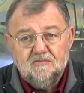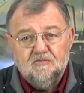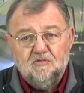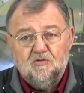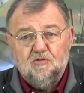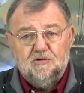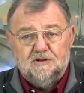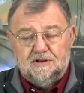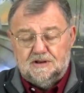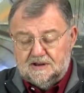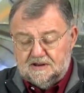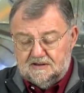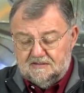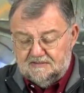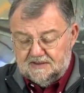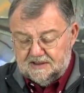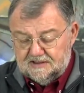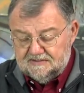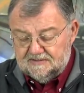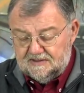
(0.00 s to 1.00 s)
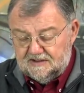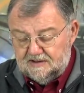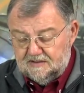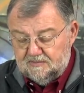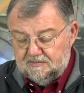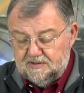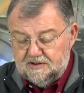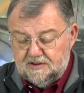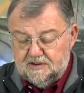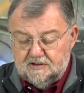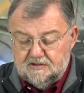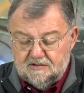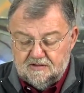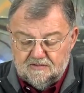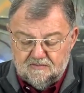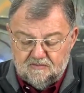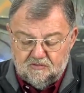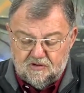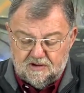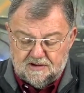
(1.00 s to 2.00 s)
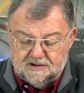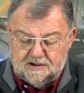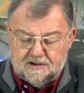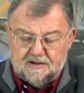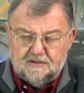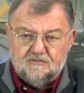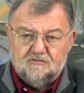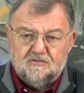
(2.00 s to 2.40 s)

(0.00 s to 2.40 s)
With this I can record pictures.